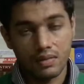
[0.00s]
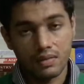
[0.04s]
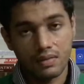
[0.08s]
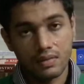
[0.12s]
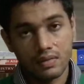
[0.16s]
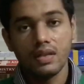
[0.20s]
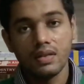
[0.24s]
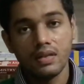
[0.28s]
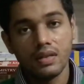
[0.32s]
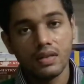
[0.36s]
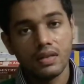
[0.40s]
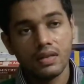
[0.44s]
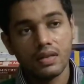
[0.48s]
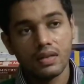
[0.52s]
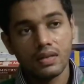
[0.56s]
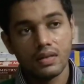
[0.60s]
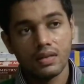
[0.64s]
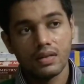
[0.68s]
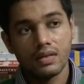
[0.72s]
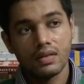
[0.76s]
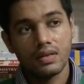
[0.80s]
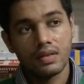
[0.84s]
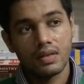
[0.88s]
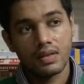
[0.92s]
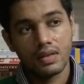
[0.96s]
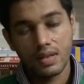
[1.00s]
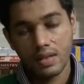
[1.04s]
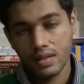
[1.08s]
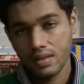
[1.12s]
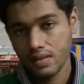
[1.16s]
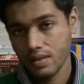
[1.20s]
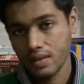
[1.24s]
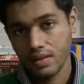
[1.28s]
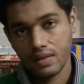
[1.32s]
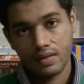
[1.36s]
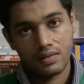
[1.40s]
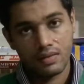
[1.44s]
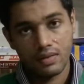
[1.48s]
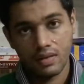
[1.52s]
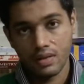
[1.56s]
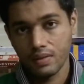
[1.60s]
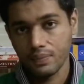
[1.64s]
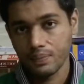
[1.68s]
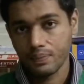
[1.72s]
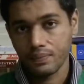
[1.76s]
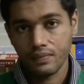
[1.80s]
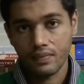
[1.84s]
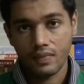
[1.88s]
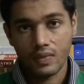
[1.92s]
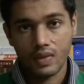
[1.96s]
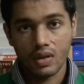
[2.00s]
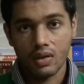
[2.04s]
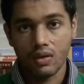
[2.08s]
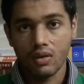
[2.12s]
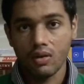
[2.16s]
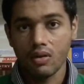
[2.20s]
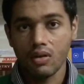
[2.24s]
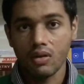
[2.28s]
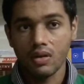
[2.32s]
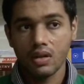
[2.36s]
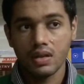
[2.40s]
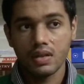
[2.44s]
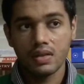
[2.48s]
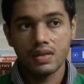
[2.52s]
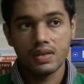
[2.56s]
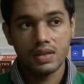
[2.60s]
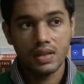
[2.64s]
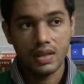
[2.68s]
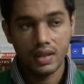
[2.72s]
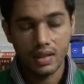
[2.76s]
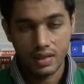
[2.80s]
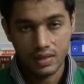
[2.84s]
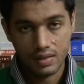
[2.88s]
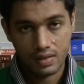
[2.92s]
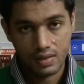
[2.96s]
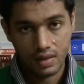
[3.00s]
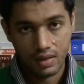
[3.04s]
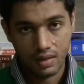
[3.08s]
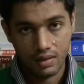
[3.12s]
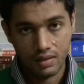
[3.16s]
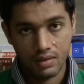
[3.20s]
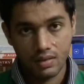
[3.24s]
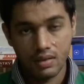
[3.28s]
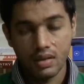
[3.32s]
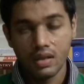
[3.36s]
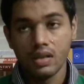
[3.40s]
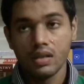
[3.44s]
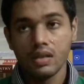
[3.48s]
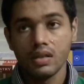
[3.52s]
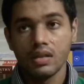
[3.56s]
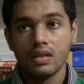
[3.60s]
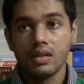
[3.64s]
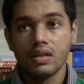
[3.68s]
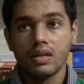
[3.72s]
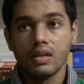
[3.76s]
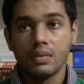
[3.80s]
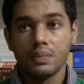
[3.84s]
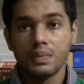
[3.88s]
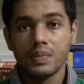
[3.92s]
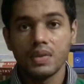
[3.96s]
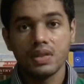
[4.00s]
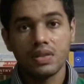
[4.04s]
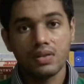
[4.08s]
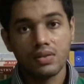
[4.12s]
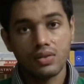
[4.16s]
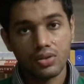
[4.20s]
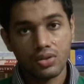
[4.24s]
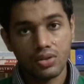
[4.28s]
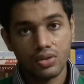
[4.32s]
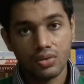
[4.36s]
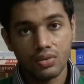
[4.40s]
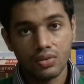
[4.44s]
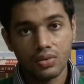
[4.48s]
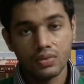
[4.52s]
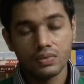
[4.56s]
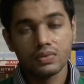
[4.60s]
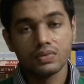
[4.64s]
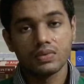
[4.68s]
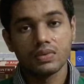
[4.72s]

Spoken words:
Either the chest x-ray or CT scan must show